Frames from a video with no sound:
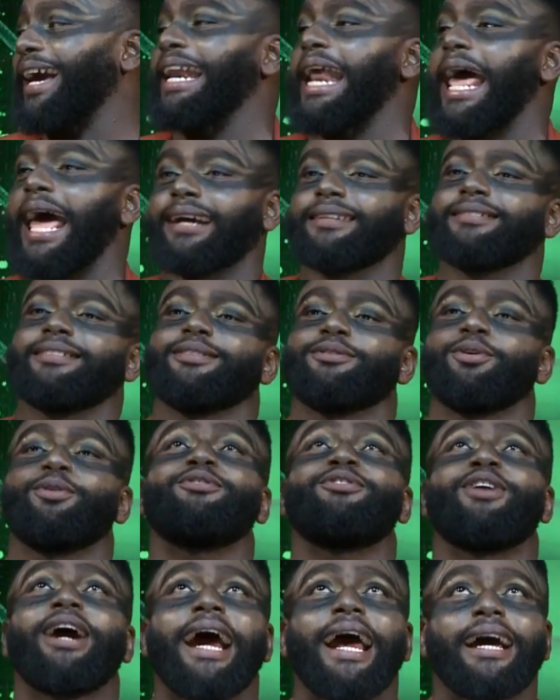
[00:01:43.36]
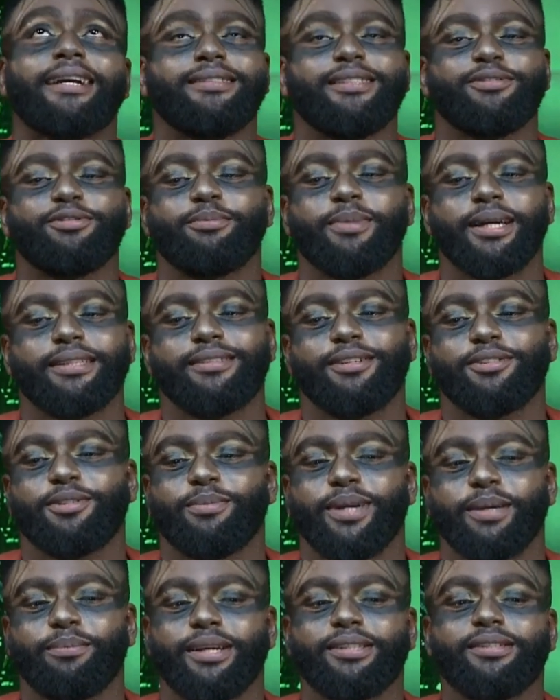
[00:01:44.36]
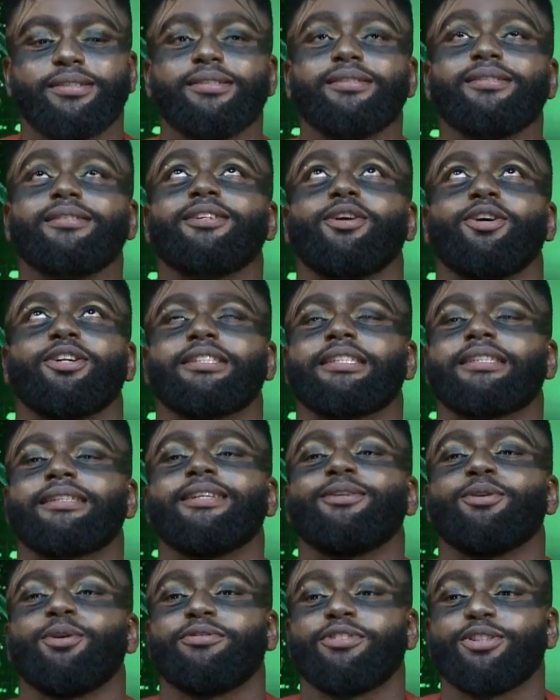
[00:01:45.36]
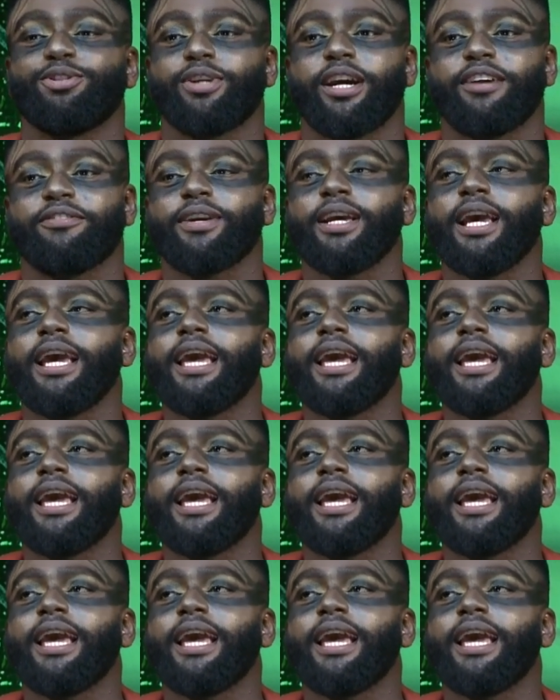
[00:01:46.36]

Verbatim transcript: an active, overactive yeah. imagination. My imagination is constantly in overdrive.